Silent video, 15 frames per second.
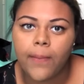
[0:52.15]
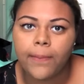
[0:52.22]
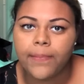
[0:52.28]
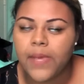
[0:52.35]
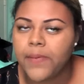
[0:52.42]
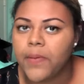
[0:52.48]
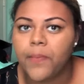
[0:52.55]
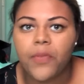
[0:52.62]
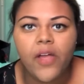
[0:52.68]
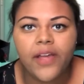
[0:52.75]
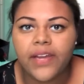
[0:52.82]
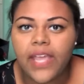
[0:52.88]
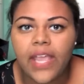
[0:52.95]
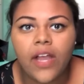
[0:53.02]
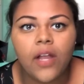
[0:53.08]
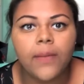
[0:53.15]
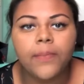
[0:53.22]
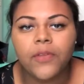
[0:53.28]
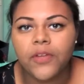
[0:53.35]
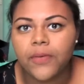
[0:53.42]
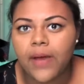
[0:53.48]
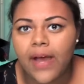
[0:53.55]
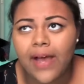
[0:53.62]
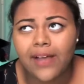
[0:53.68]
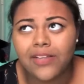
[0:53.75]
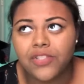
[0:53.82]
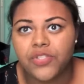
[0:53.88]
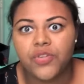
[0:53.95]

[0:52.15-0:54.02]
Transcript: maybe blonde hair, blue eyes.